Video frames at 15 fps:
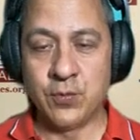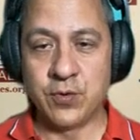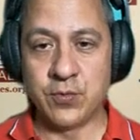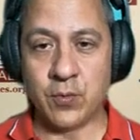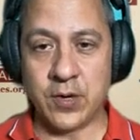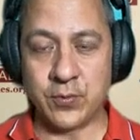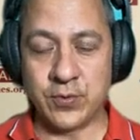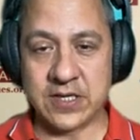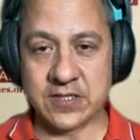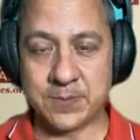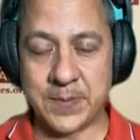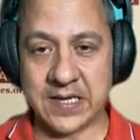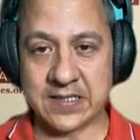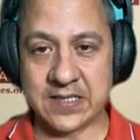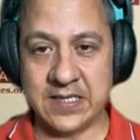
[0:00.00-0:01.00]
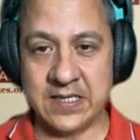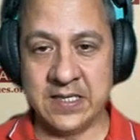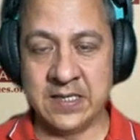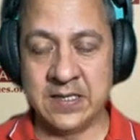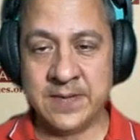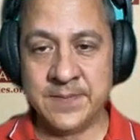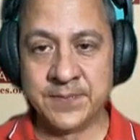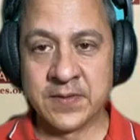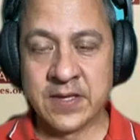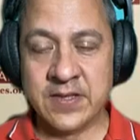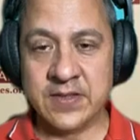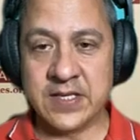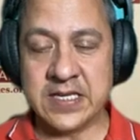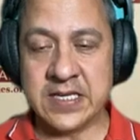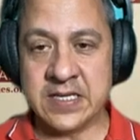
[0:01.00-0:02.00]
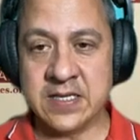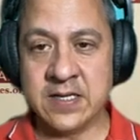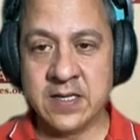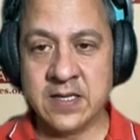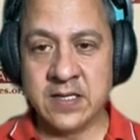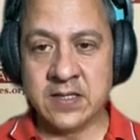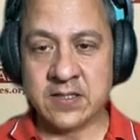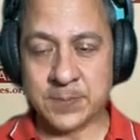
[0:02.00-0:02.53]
with what we expect in the